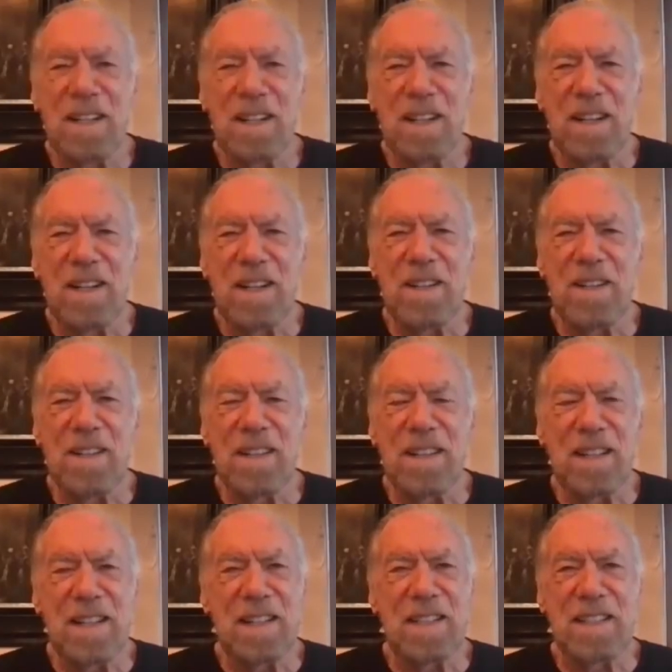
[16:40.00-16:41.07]
and, and oh, all
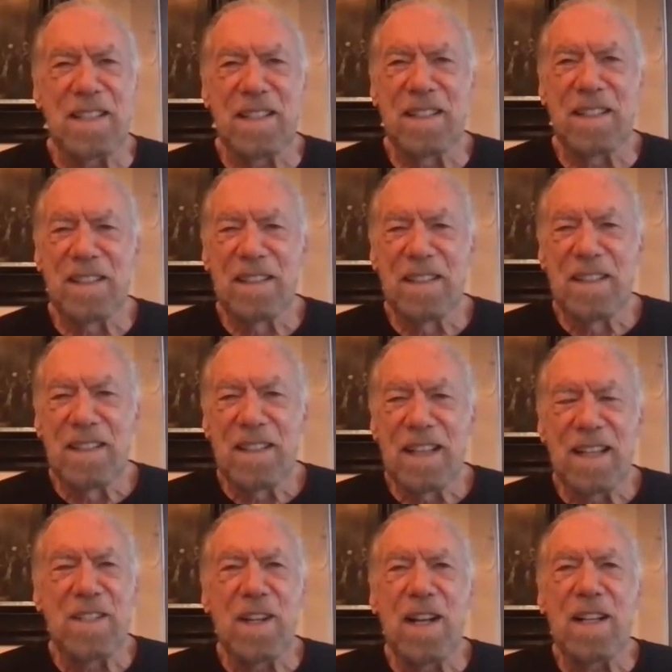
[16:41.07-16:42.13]
yes. Tell
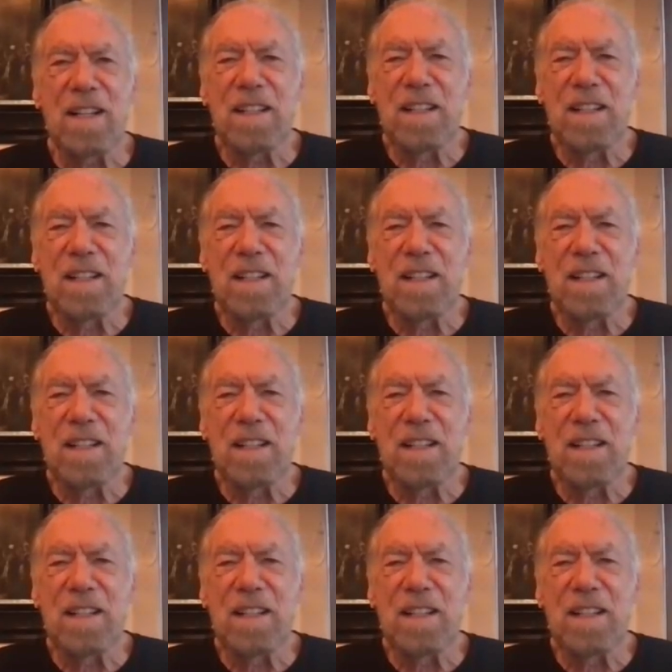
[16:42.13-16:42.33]
yes. the story